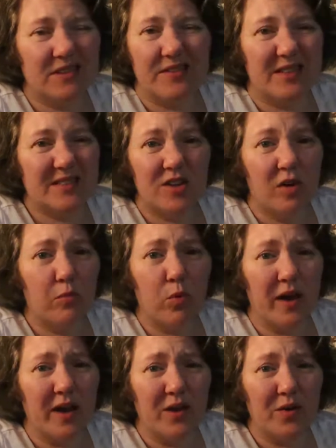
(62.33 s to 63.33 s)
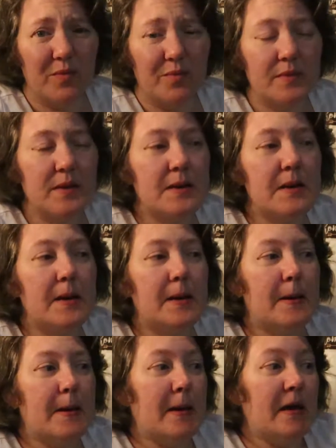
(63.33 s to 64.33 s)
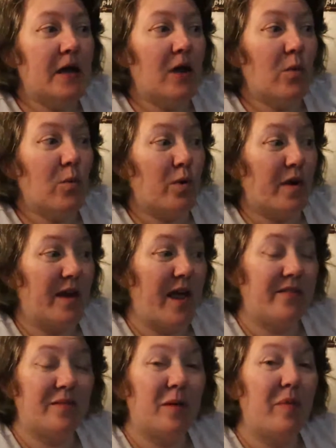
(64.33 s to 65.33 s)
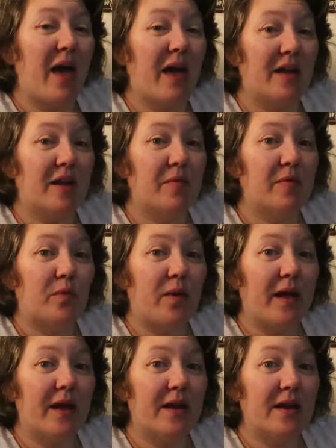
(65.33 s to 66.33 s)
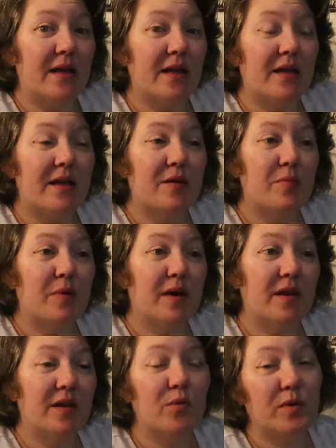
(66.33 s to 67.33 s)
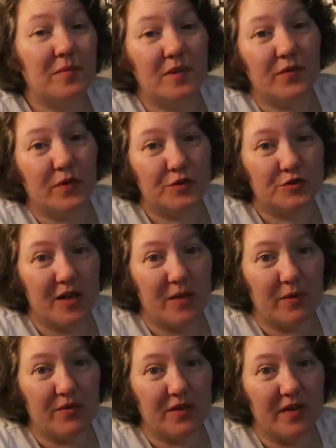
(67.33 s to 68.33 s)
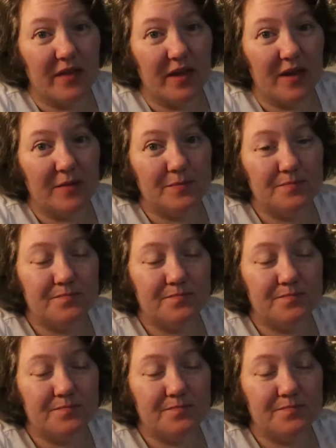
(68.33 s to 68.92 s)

that's no bueno. We're gonna have to be packing up in the rain, but it wouldn't be the first time we've done that.